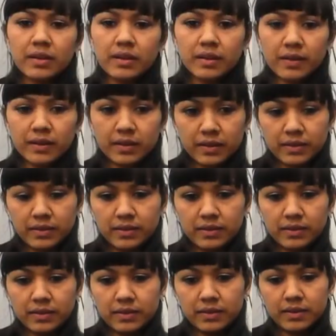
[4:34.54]

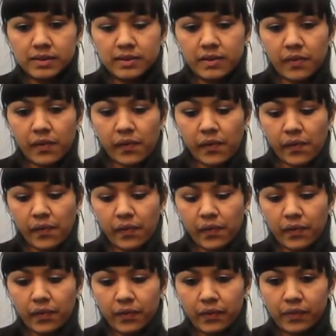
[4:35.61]

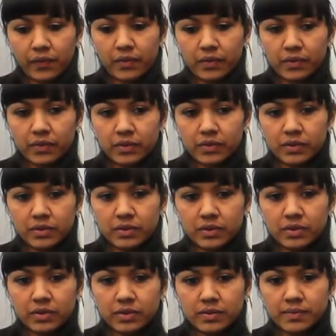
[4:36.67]

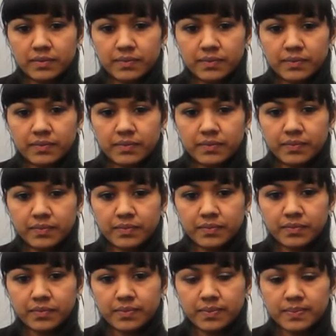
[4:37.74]

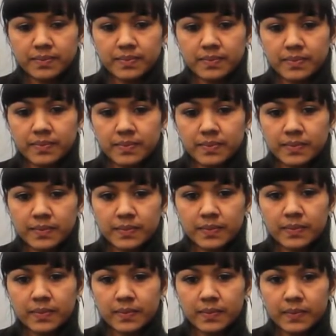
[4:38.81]

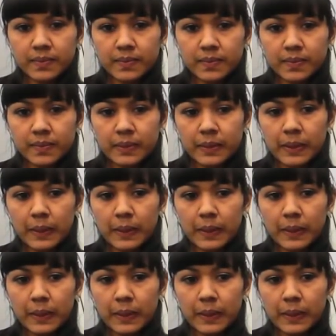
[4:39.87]
(silent)